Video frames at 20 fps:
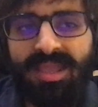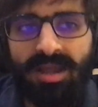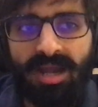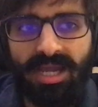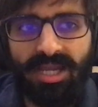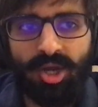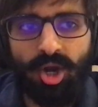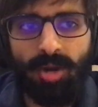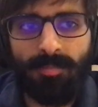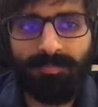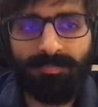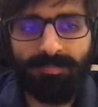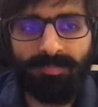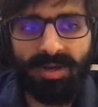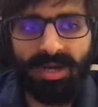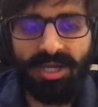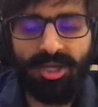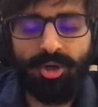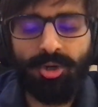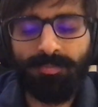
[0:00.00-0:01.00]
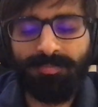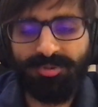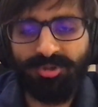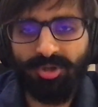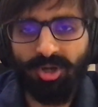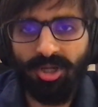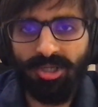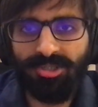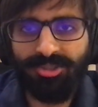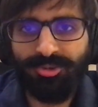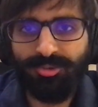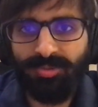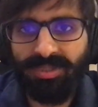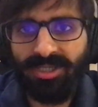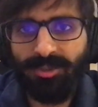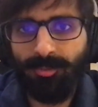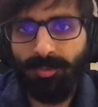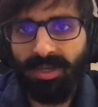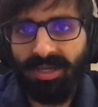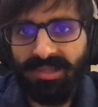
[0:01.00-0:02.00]
I hope you're all
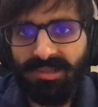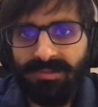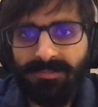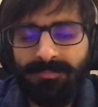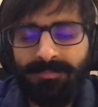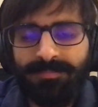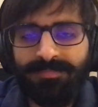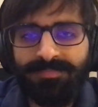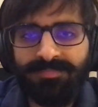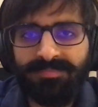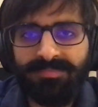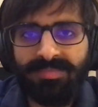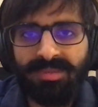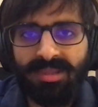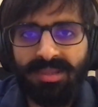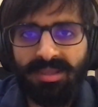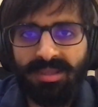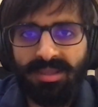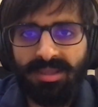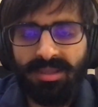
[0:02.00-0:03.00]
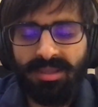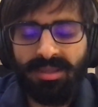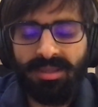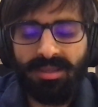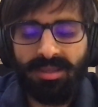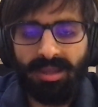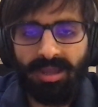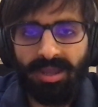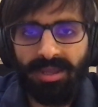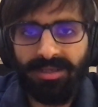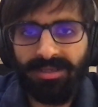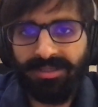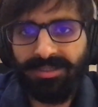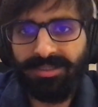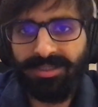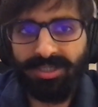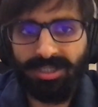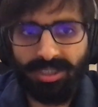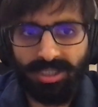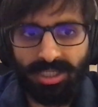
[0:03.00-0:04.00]
doing well and
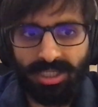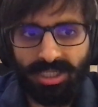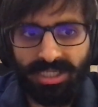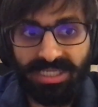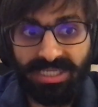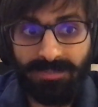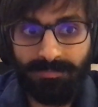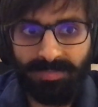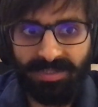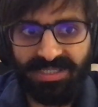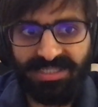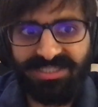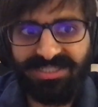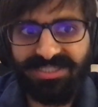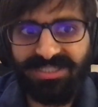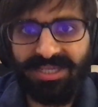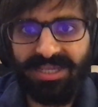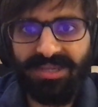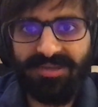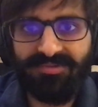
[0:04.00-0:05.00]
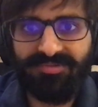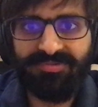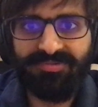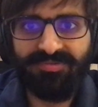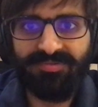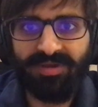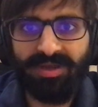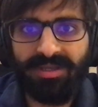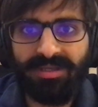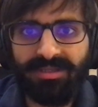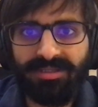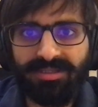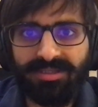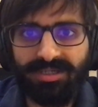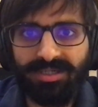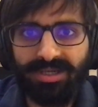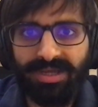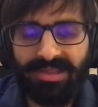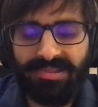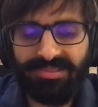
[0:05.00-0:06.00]
keeping safe and
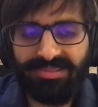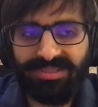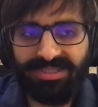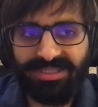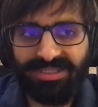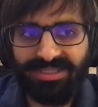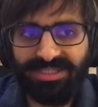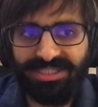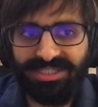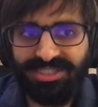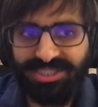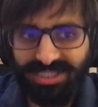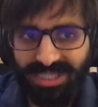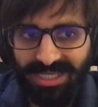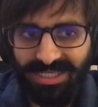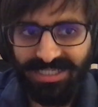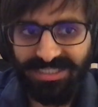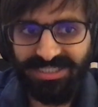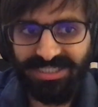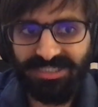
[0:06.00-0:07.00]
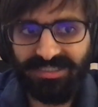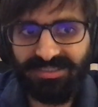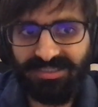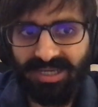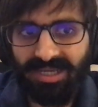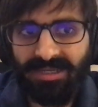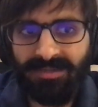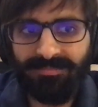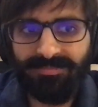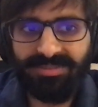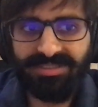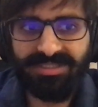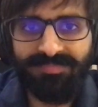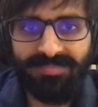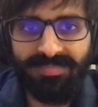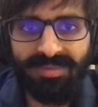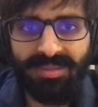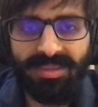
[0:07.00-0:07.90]
healthy in these challenging times.